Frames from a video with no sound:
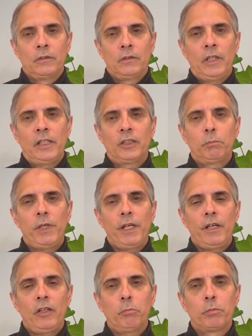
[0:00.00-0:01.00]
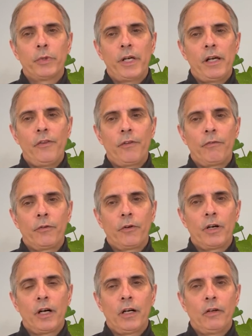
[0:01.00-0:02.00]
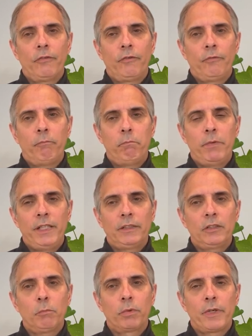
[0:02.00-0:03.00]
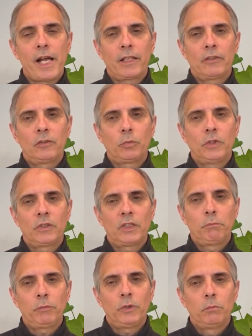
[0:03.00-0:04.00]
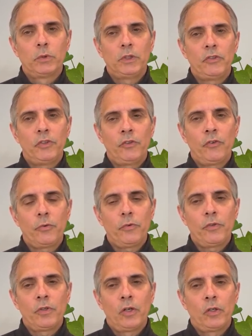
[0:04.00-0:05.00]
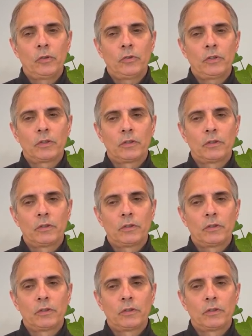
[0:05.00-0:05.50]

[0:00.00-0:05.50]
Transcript: And speaking of breath, for our basic practice, we simply breathe in through the nose